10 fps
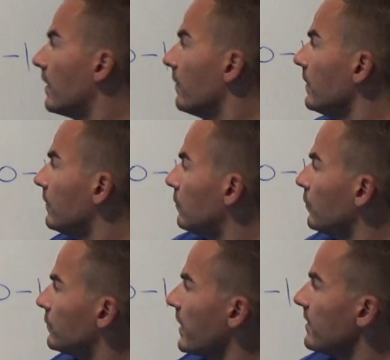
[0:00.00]
these two
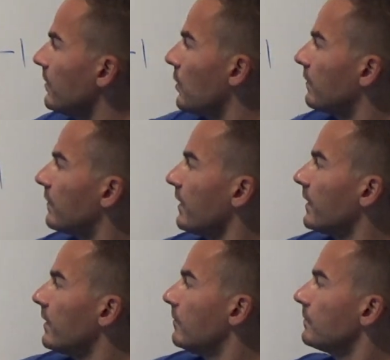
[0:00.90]
strategies
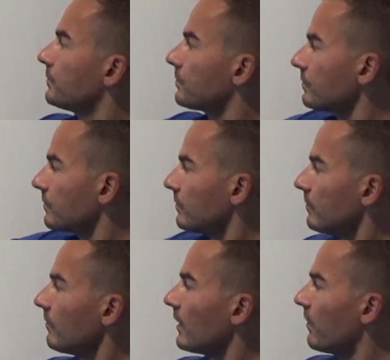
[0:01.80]
here,
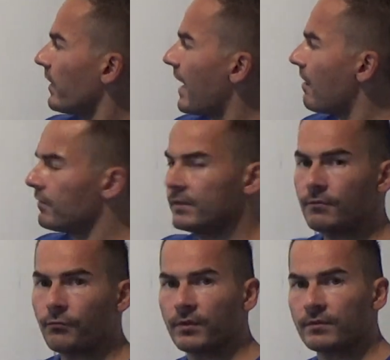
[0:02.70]
they
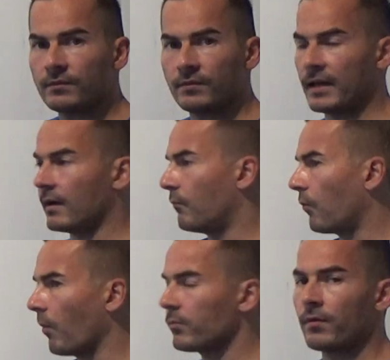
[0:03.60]
are
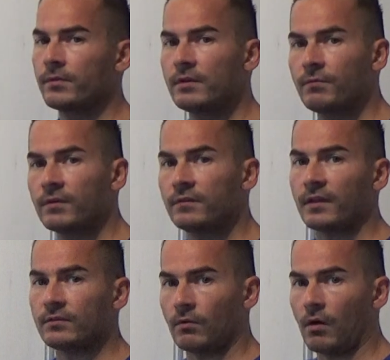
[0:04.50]
formed on different
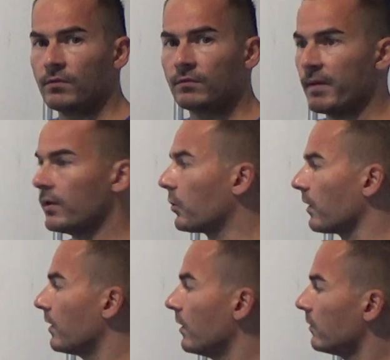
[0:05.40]
sets of
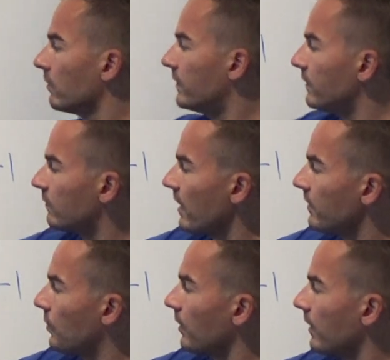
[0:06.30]
information. So this
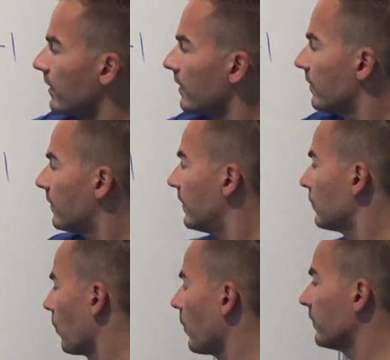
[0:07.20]
strategy here, the
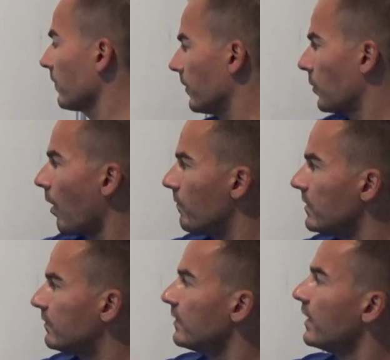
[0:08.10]
6-1-1 strategy,
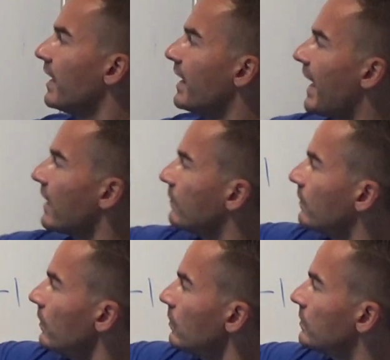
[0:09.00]
obviously
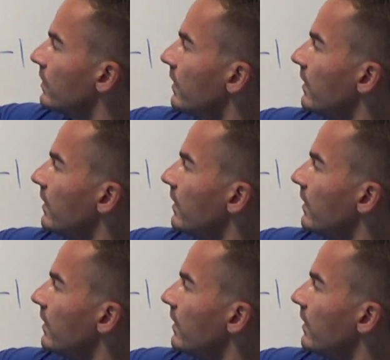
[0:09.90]
exclude